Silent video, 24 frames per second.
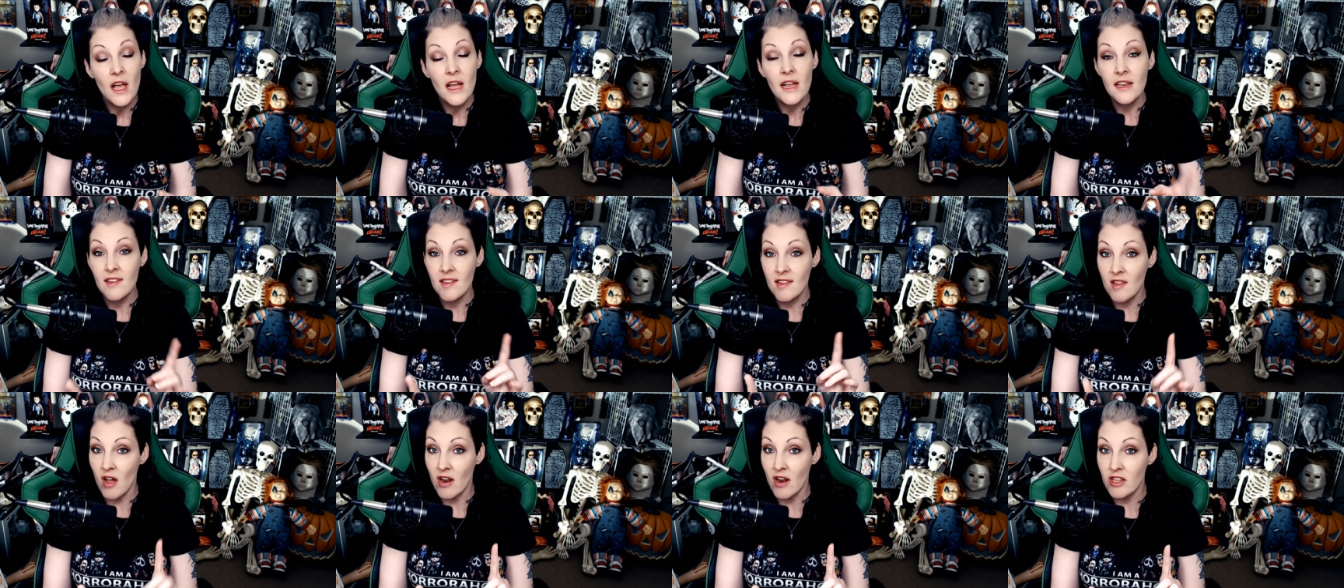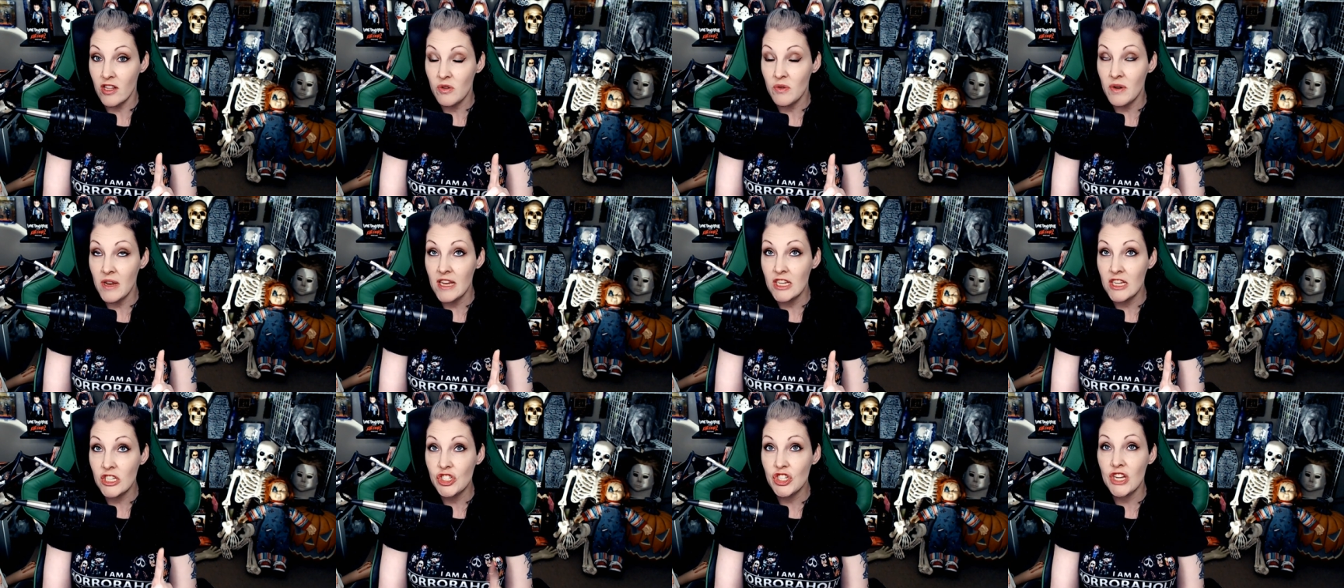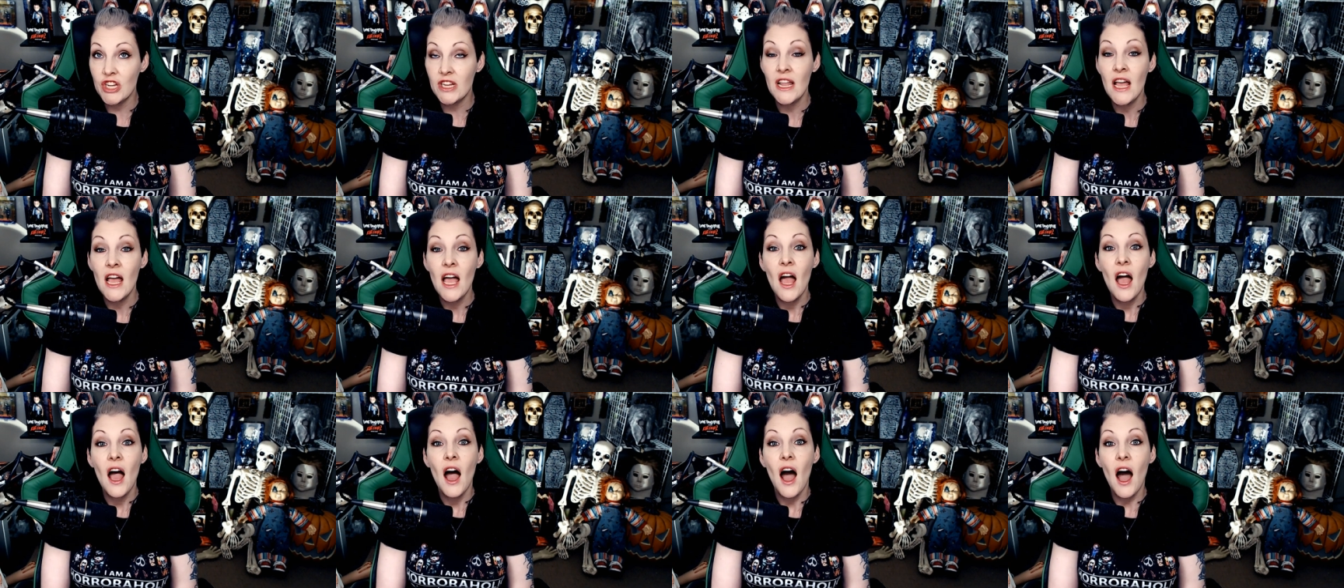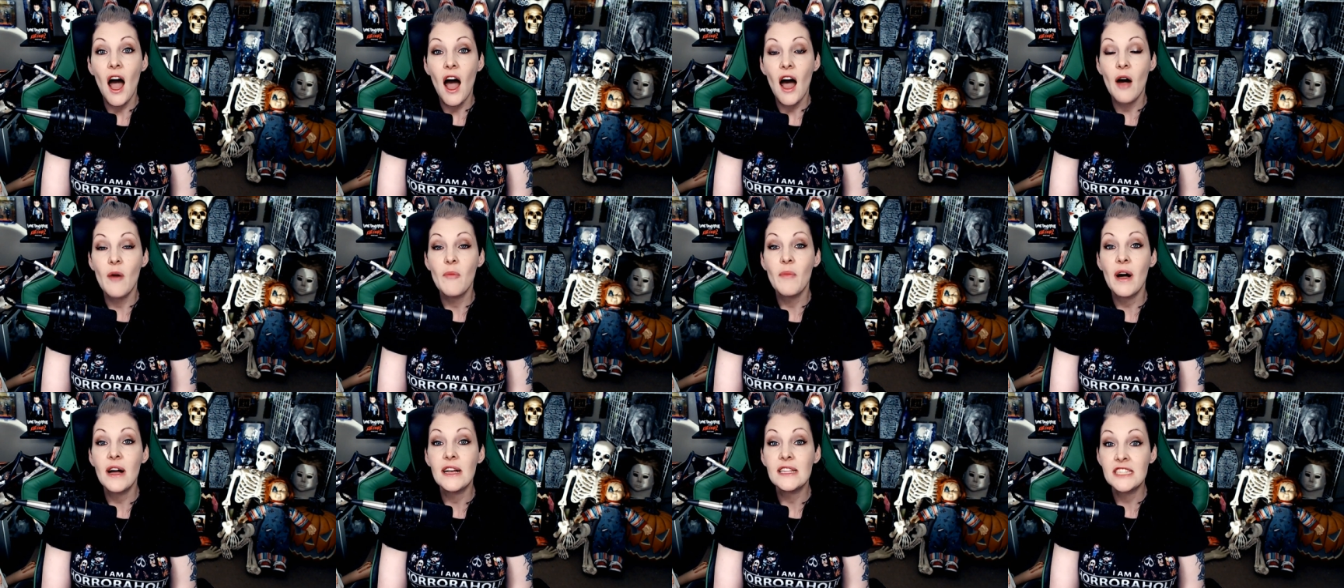it's not a donation, um,
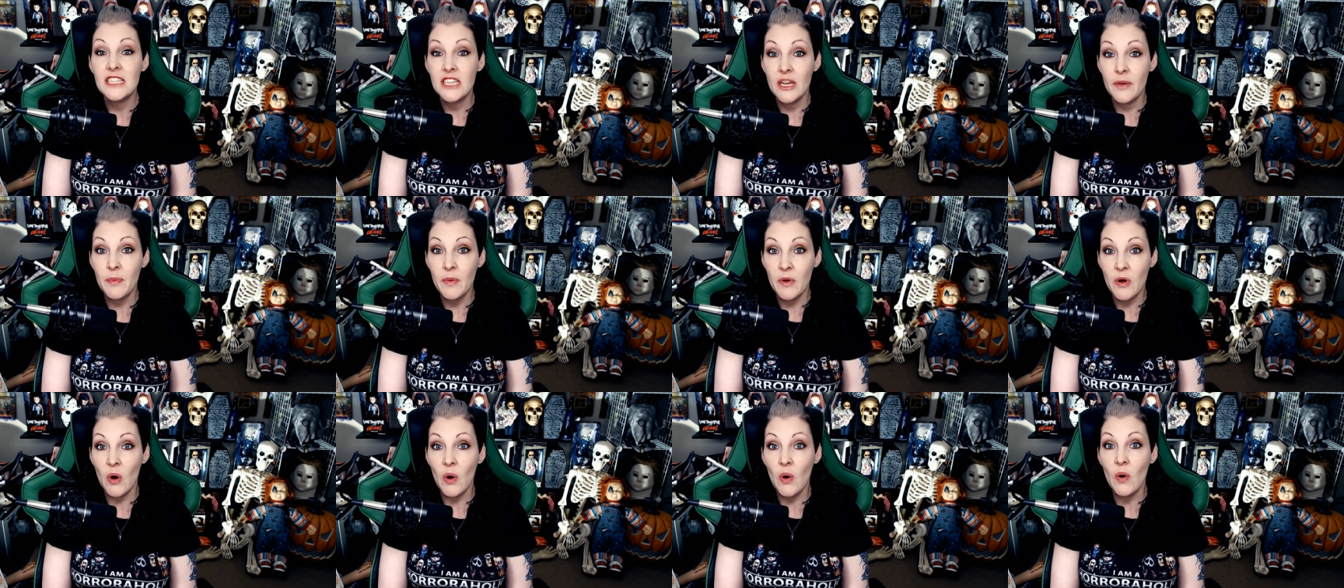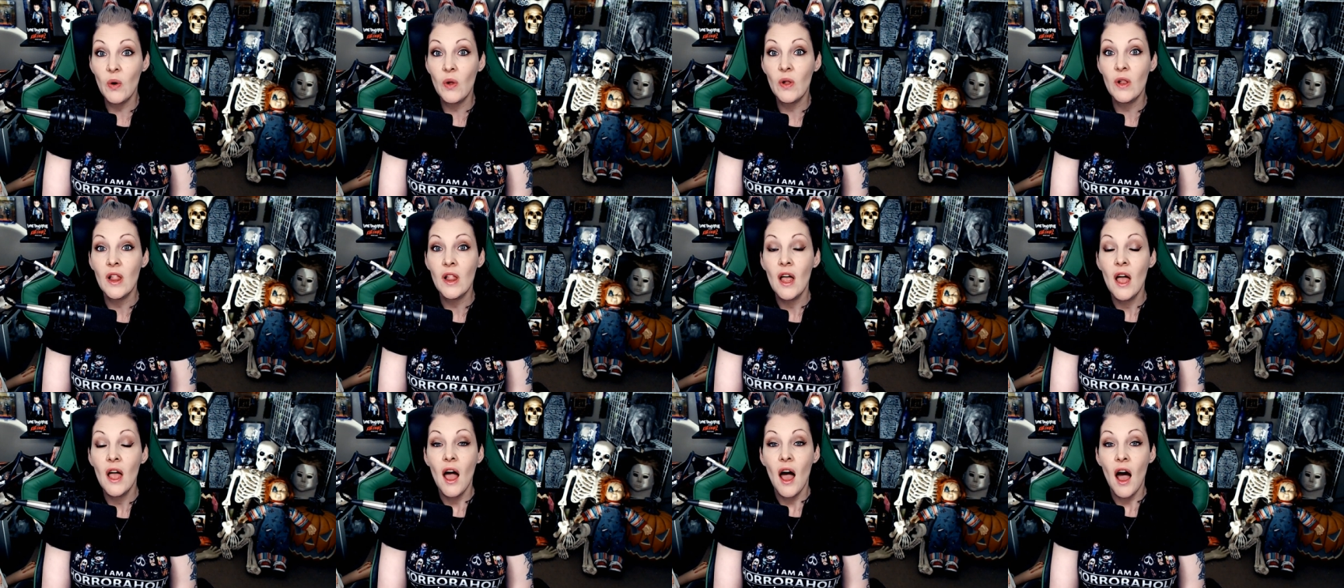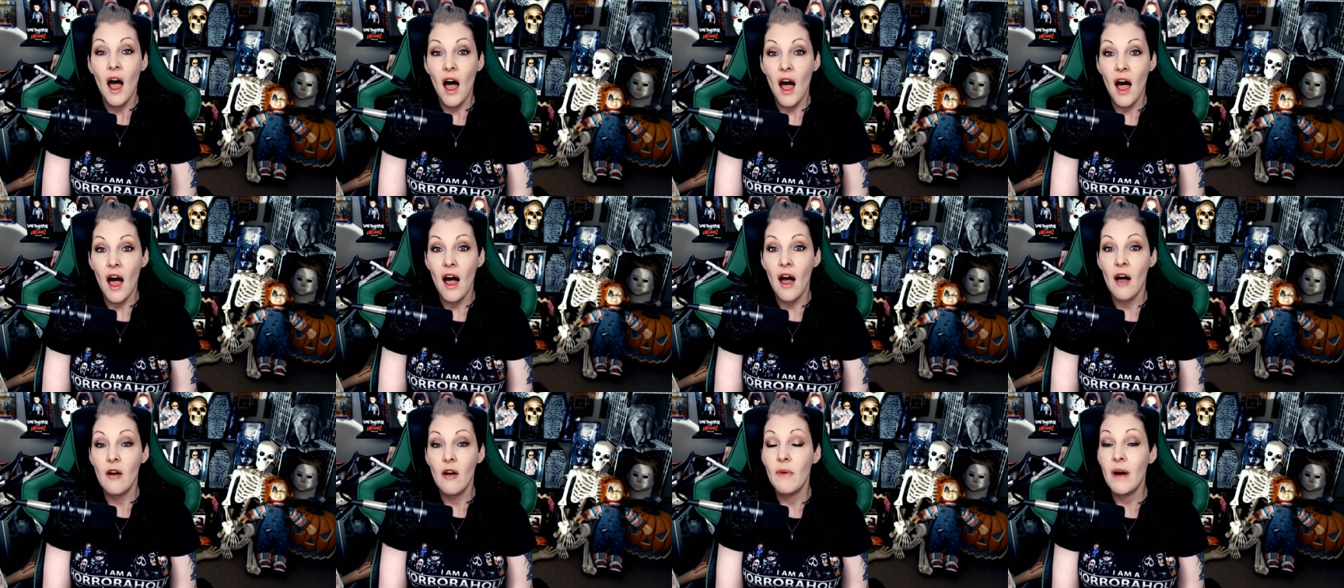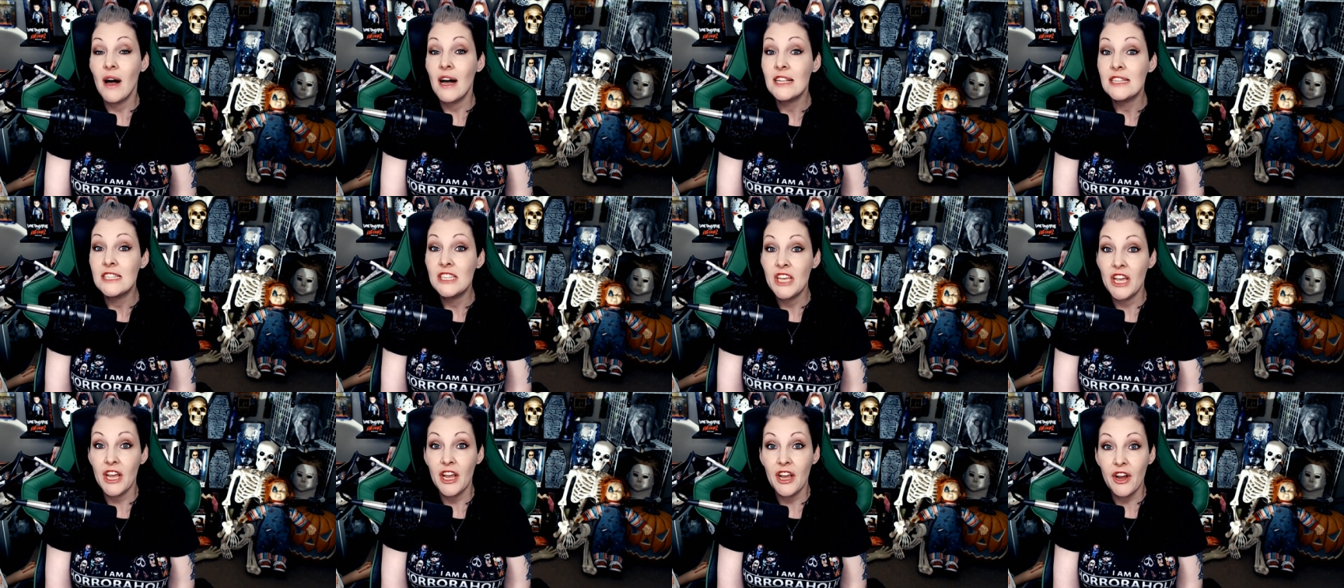a tip goal, um, a
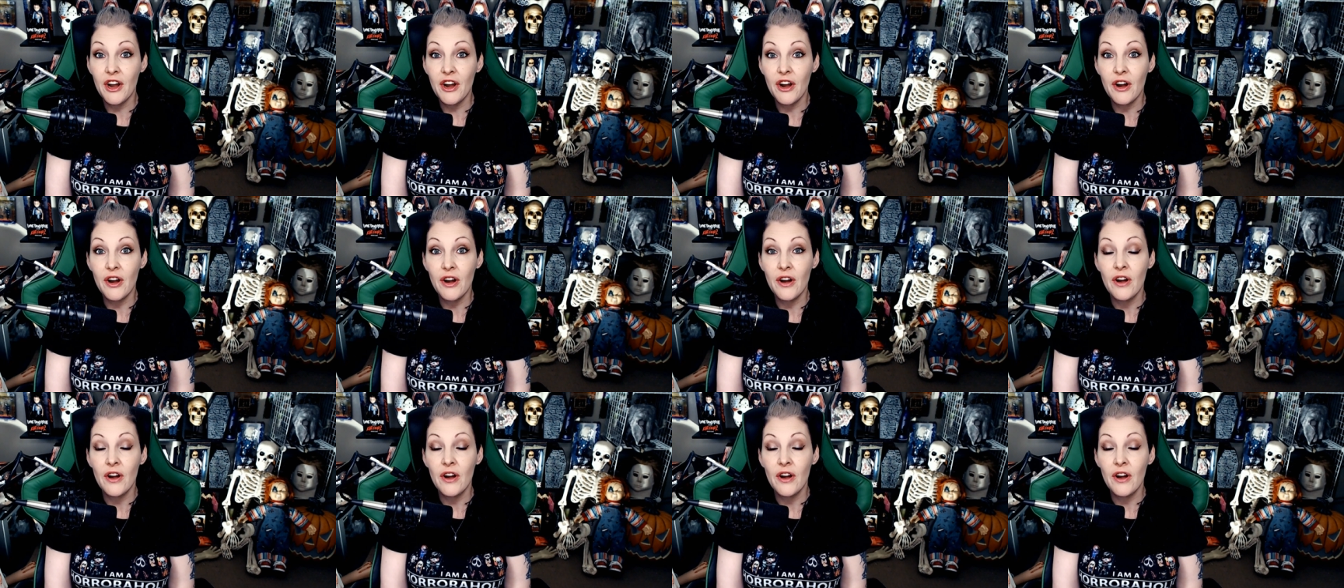ticker,